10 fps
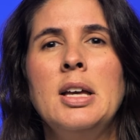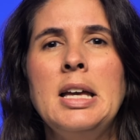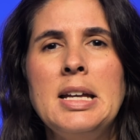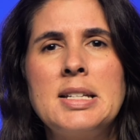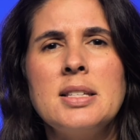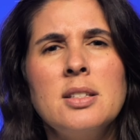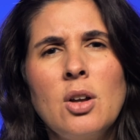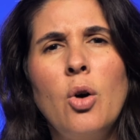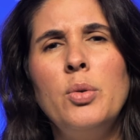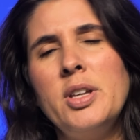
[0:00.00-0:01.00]
it doesn't
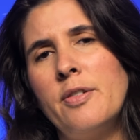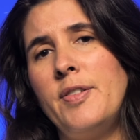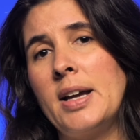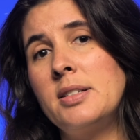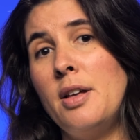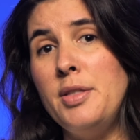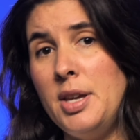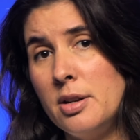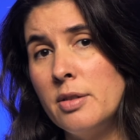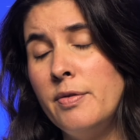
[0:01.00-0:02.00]
only affect
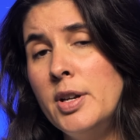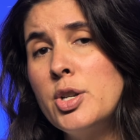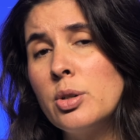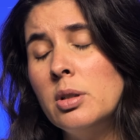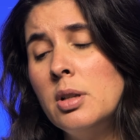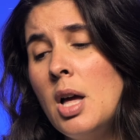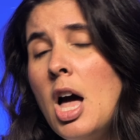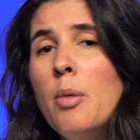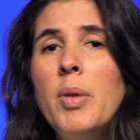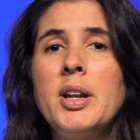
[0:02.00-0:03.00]
the individual,
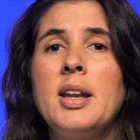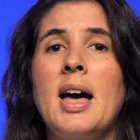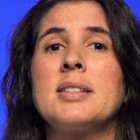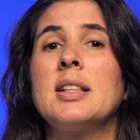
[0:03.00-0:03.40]
but it has